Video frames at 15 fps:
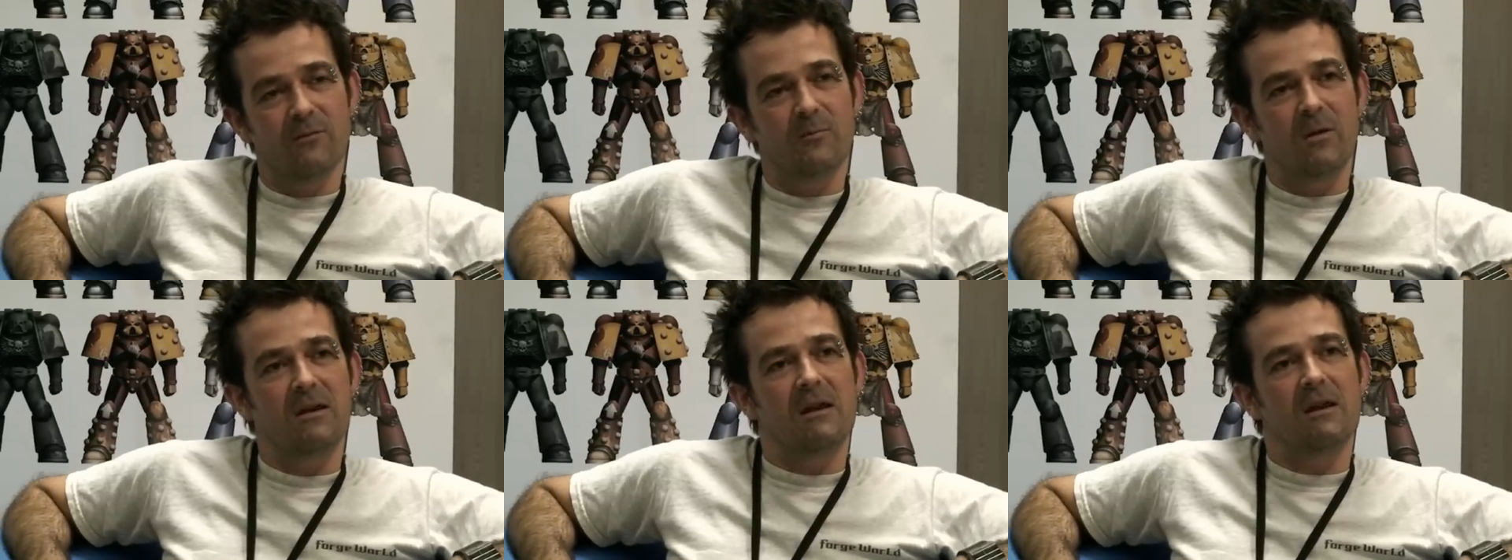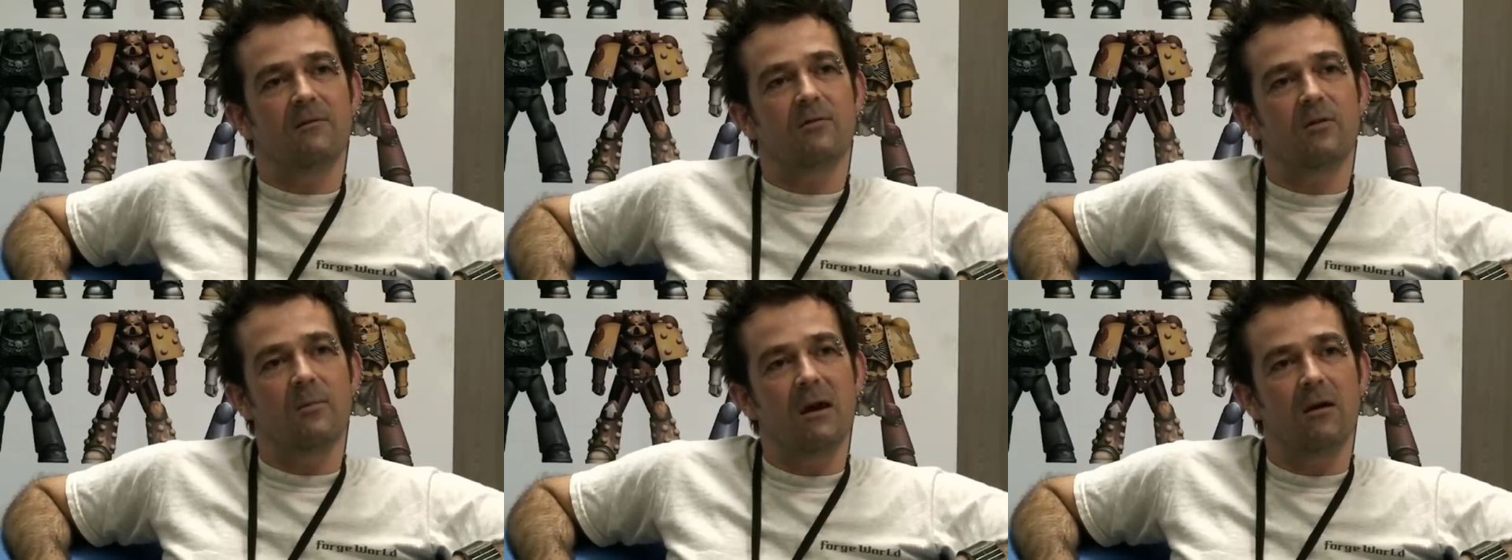I've been here
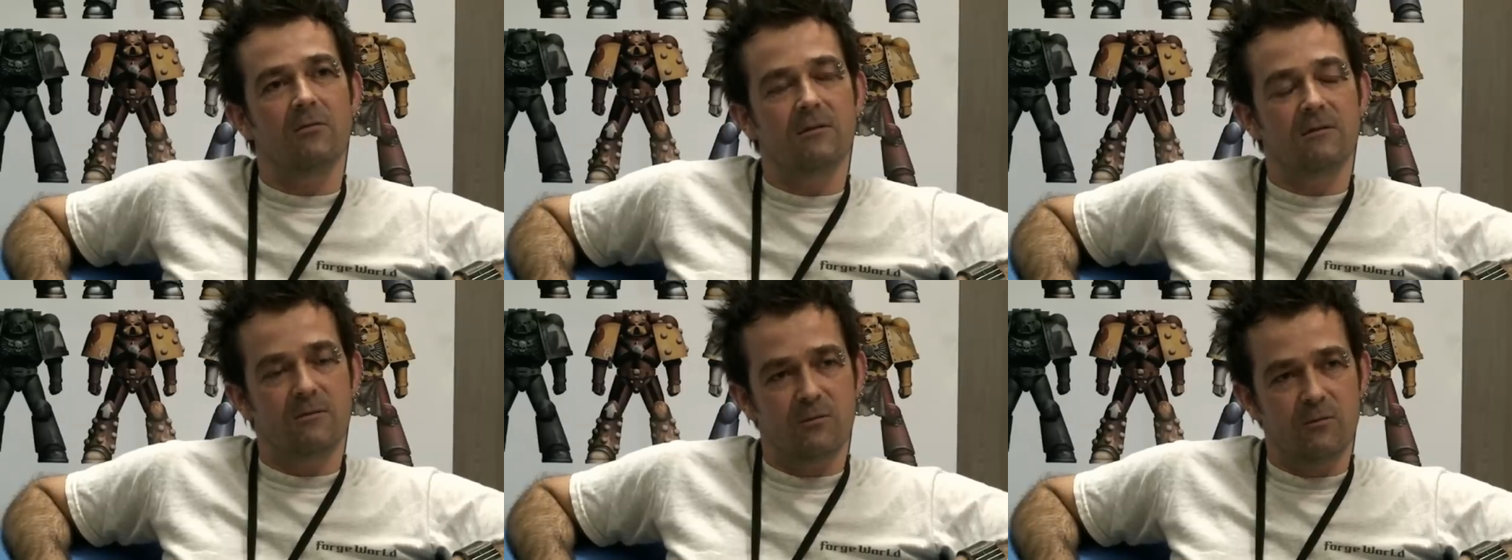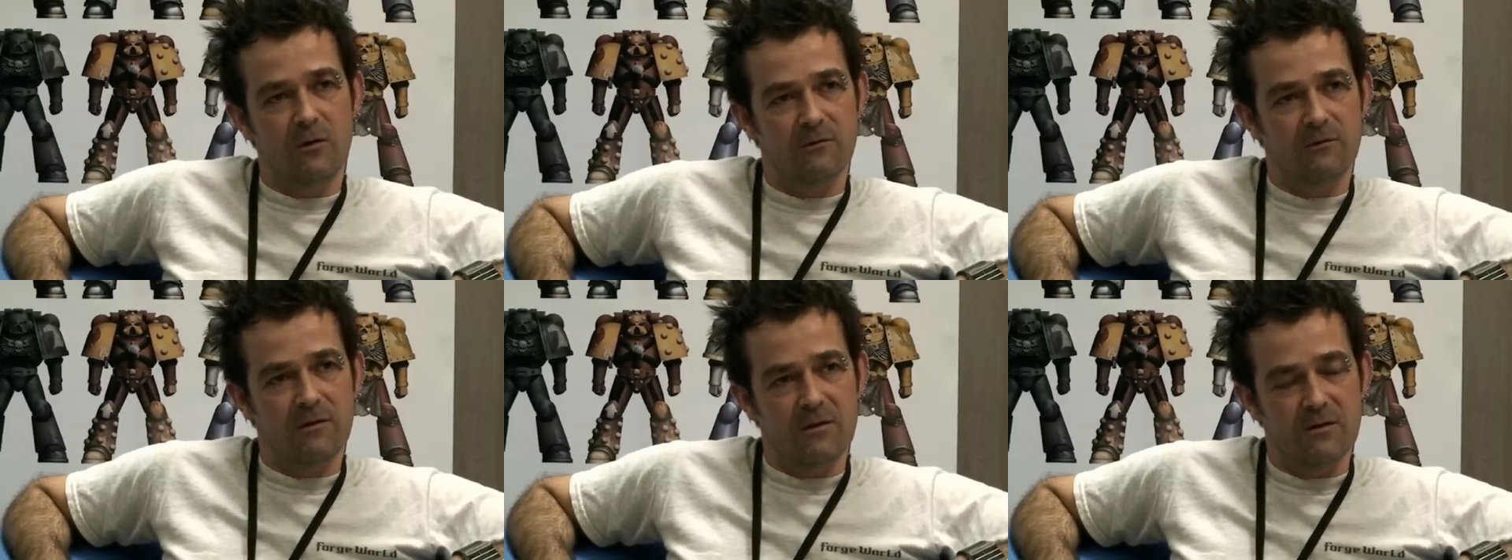for about
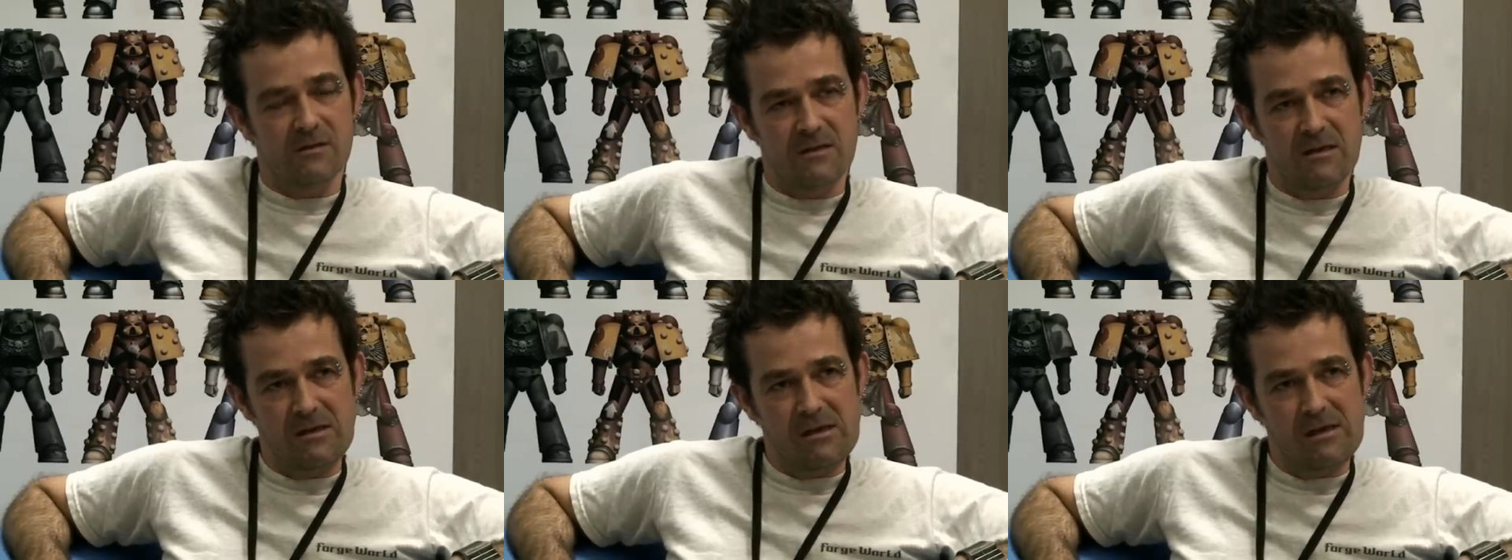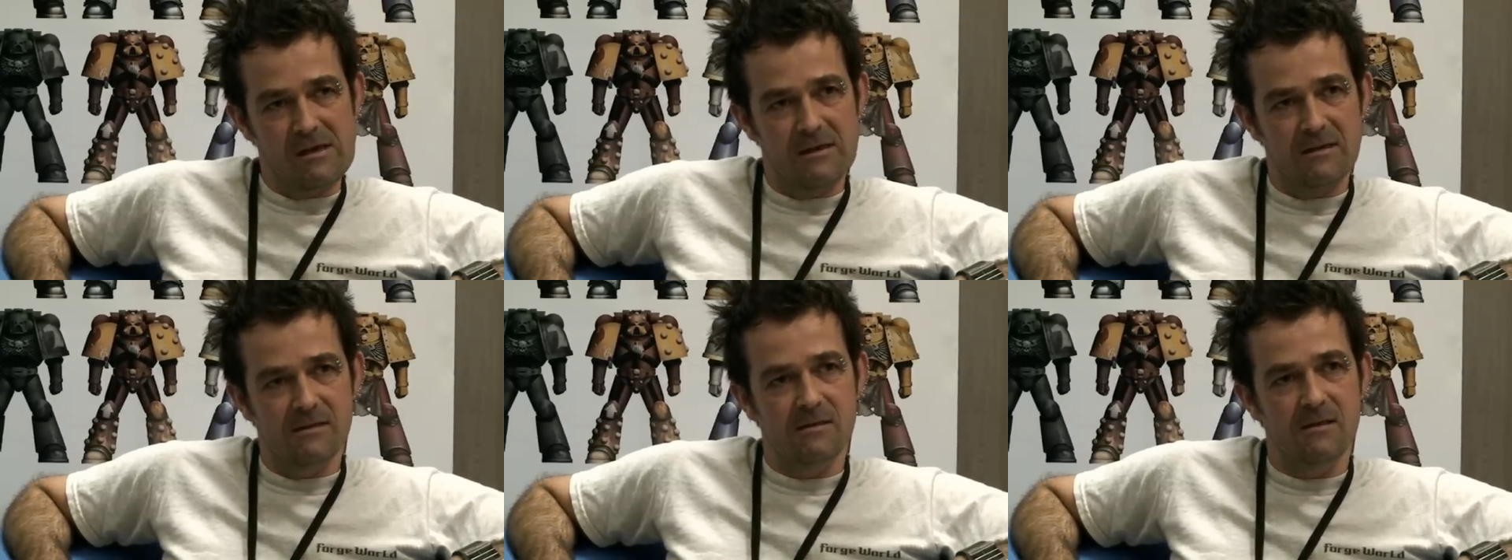12 to 13
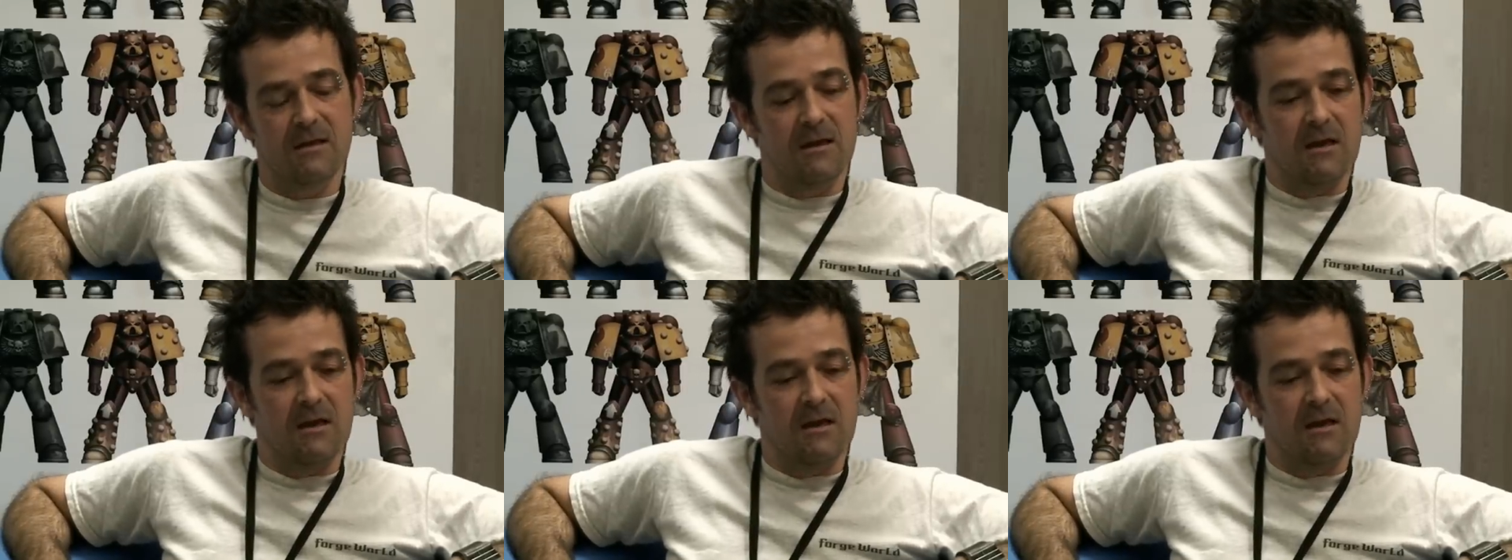years.